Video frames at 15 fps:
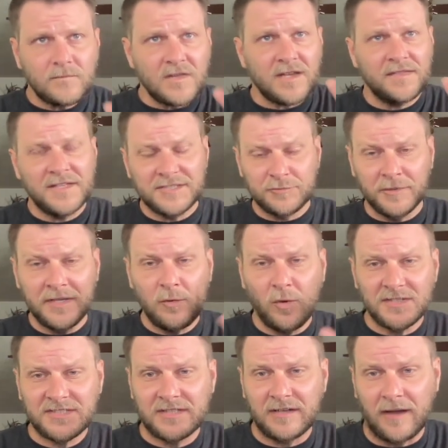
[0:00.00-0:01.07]
this really
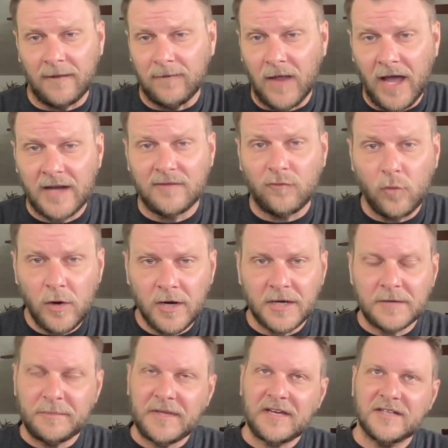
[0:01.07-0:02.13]
wasn't a lot of
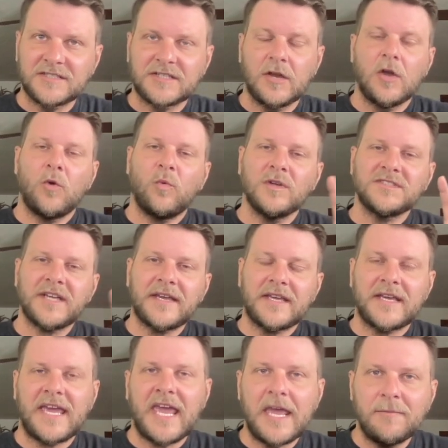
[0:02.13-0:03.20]
work because once I
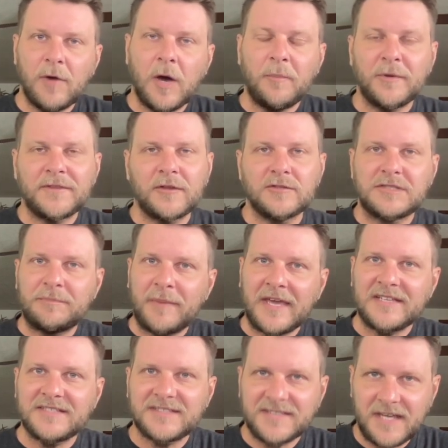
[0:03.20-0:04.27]
came up with those
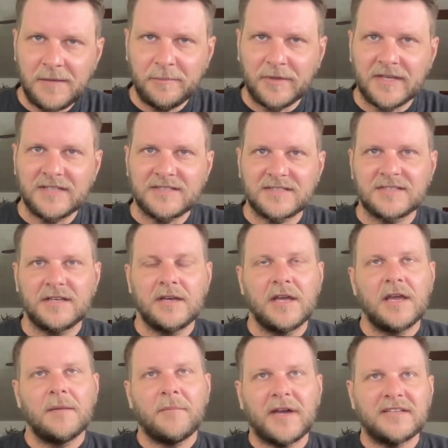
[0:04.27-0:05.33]
base templates,
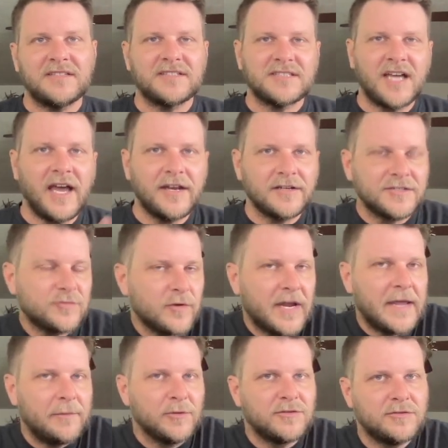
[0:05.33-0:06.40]
my designers were
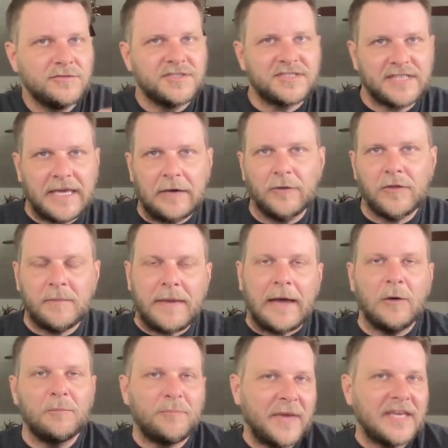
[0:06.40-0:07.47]
able to scale them
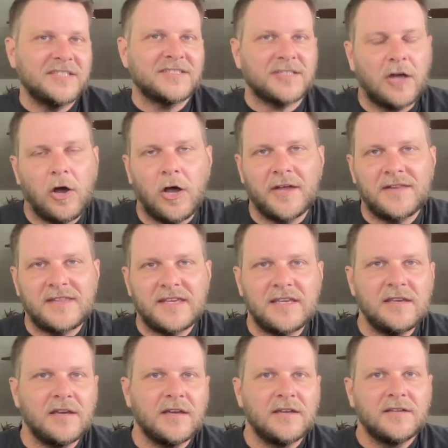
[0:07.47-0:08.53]
out based on
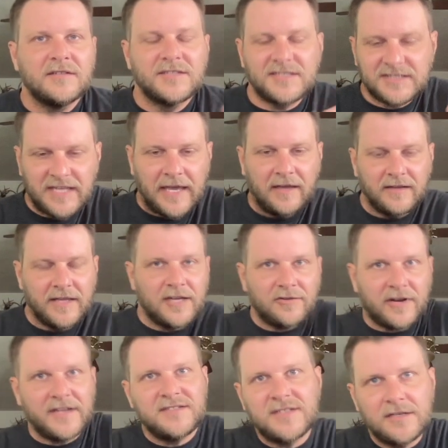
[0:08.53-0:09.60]
the scaling
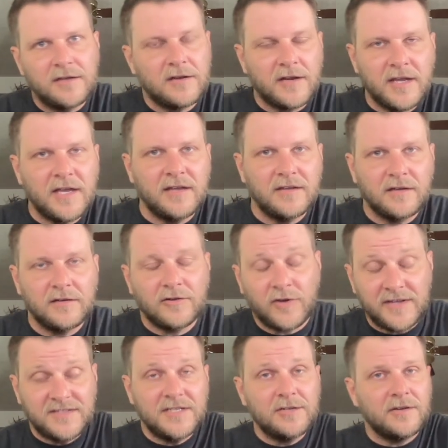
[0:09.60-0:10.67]
criteria
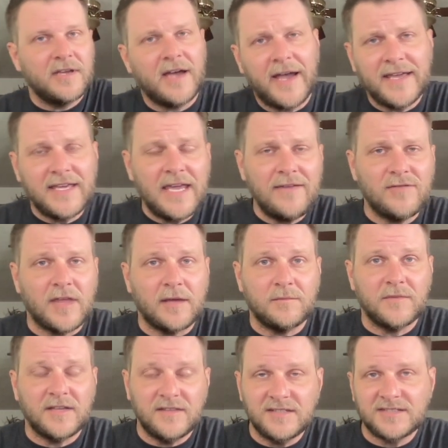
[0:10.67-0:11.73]
I gave them,
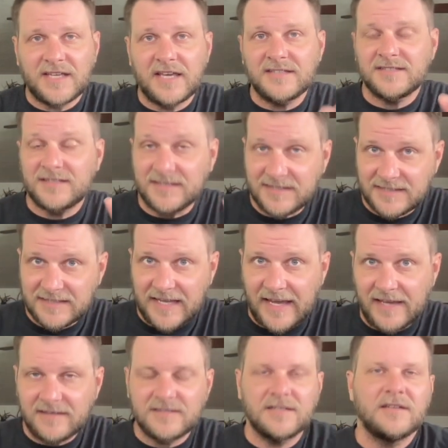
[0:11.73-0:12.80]
in this case, the
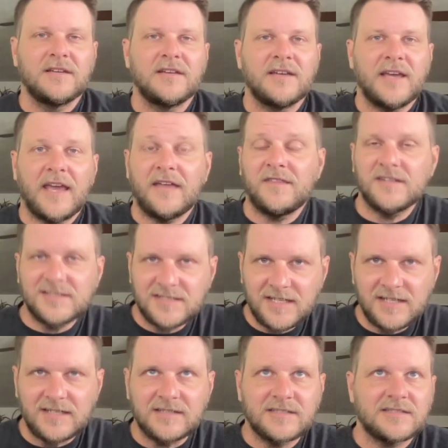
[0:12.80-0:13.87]
state and the
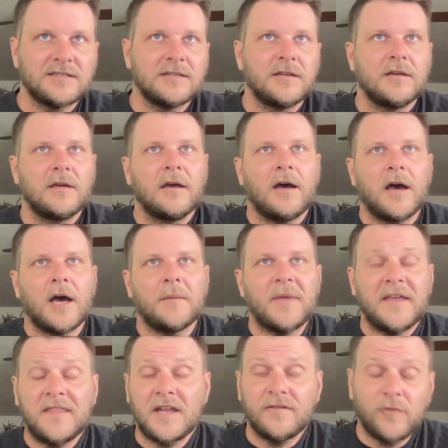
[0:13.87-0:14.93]
cities.
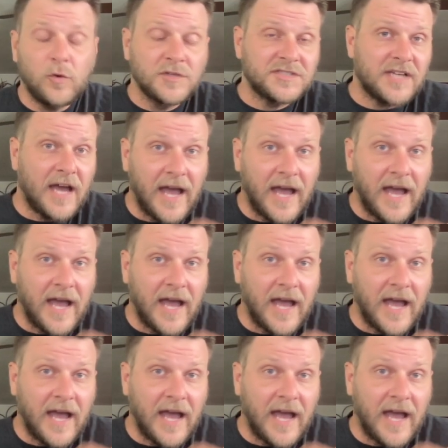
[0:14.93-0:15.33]
And then, of course,